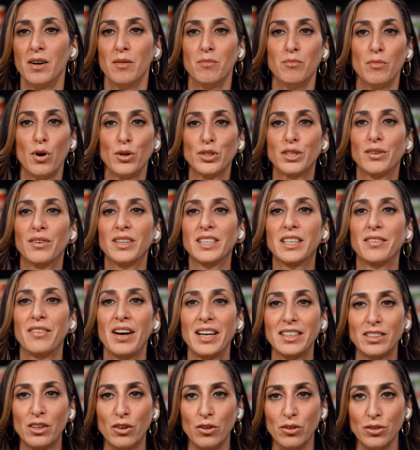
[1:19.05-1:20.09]
Most of us have
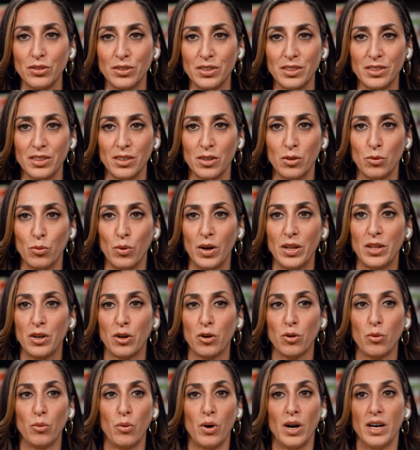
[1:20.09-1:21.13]
had goals, whether
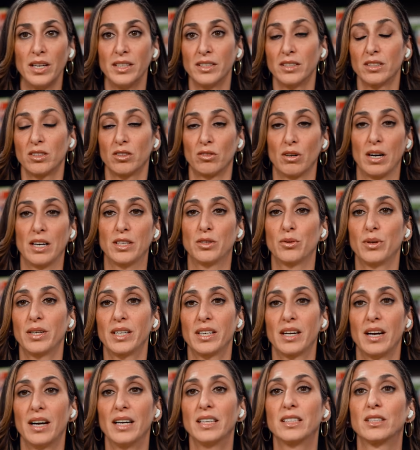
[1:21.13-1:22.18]
it was
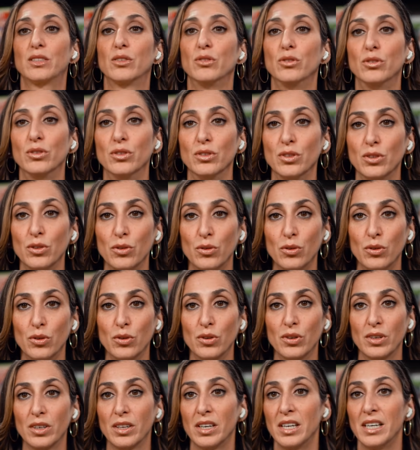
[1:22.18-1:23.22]
graduating high school
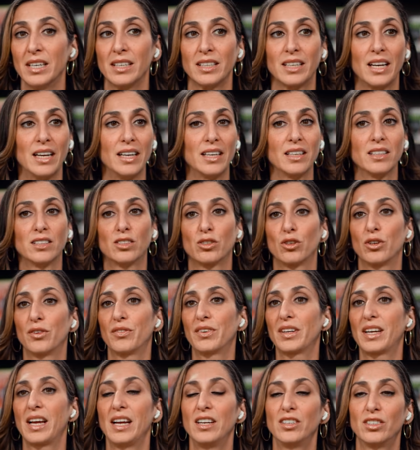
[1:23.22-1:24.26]
or getting a
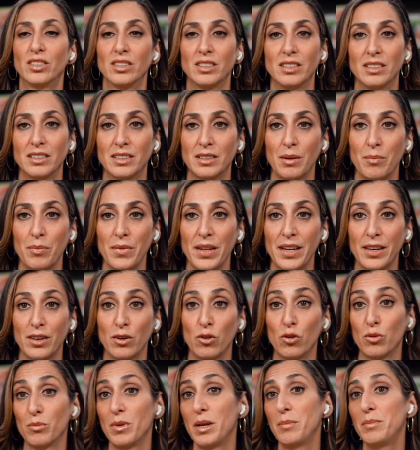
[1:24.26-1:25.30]
certification in something,
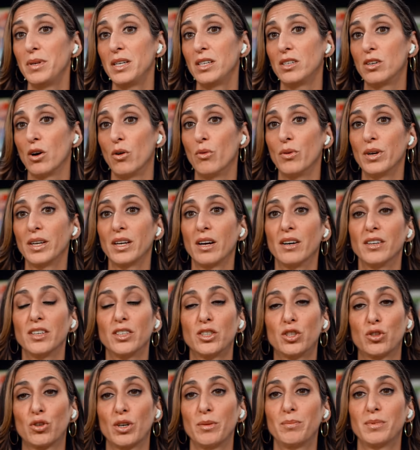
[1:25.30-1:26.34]
or maybe going on a
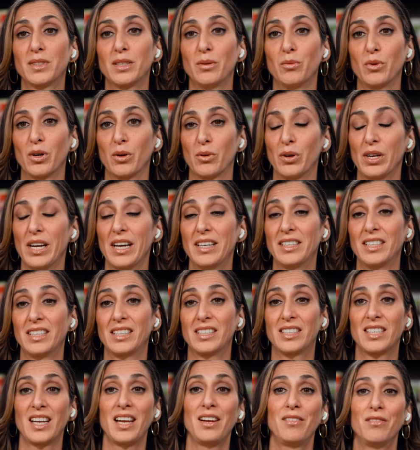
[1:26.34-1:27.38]
trip somewhere where you had to
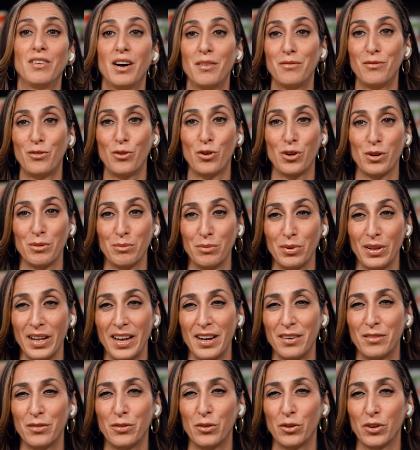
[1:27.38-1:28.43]
save up for it and
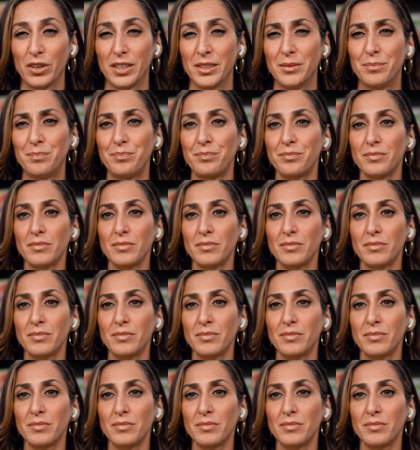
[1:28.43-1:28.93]
plan for it.